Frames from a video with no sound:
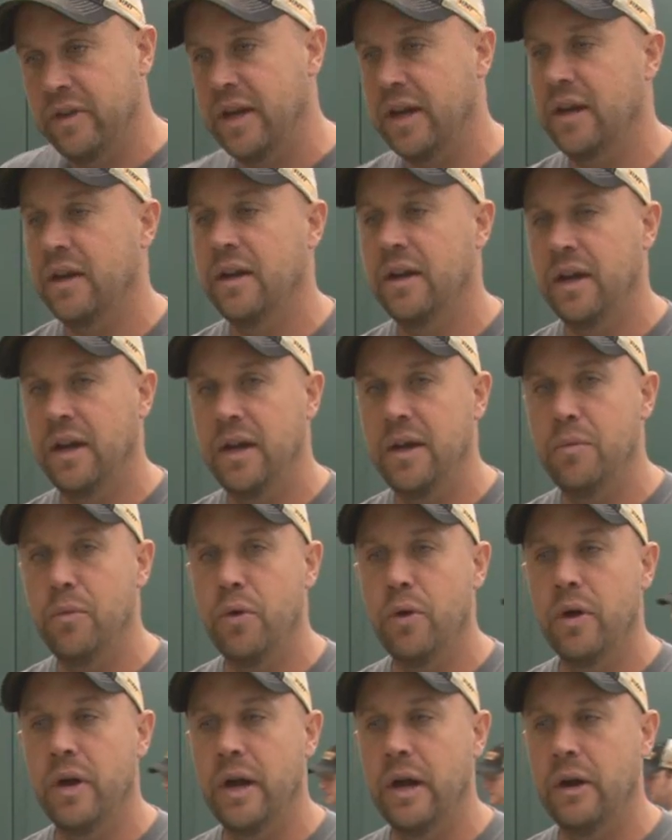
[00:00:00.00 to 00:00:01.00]
taking any
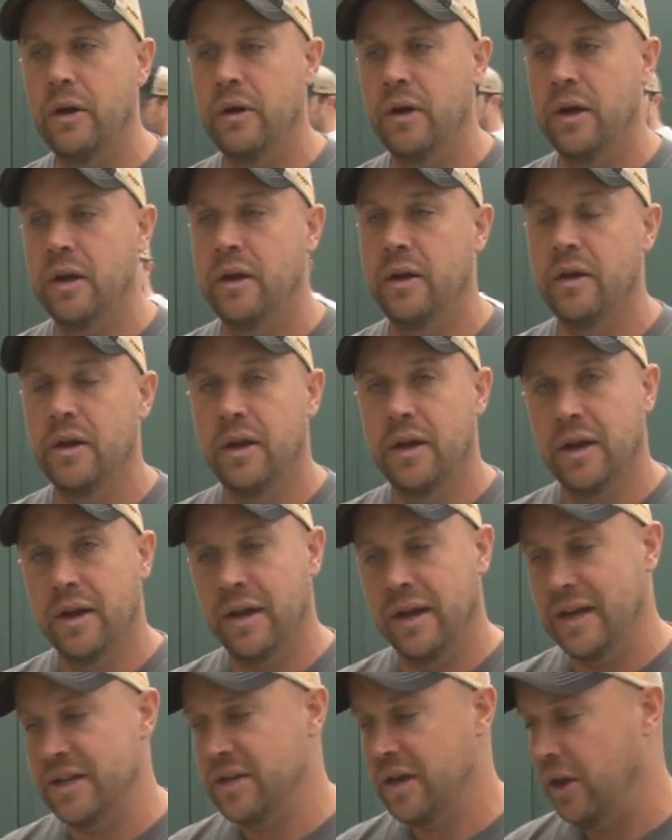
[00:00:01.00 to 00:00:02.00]
more air in,
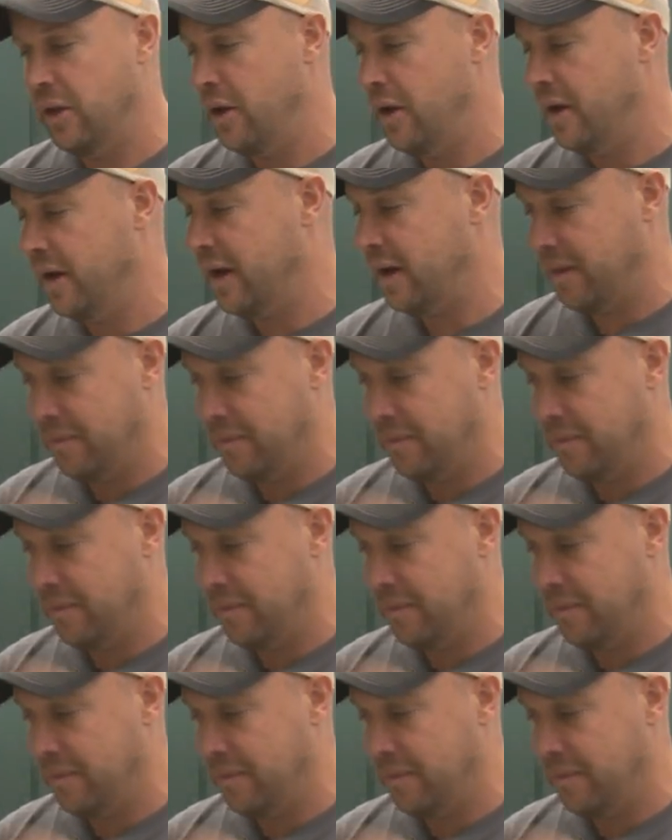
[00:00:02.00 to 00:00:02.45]
and that's how long I